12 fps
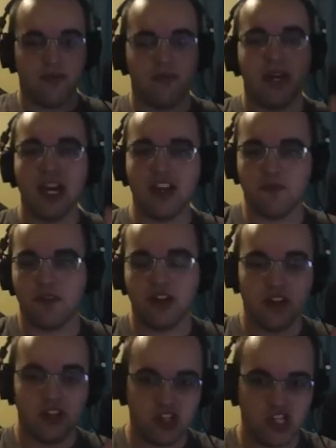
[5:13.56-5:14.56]
My Eyes
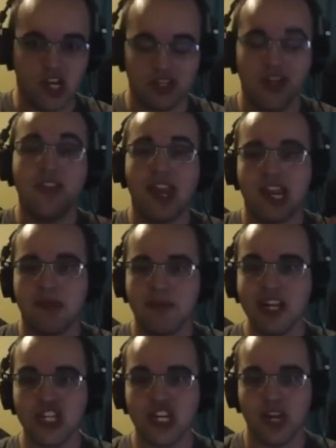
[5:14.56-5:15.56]
Burning sucked. That
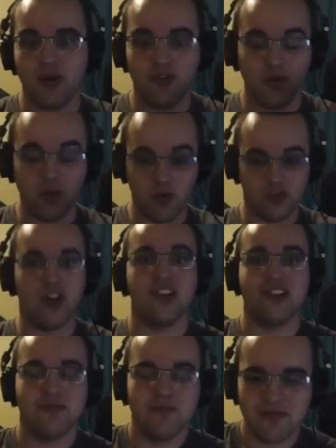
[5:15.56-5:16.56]
animation, however, was
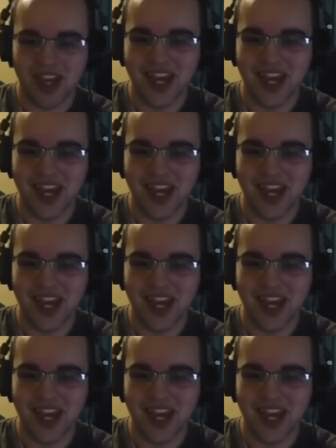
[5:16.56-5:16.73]
awesome.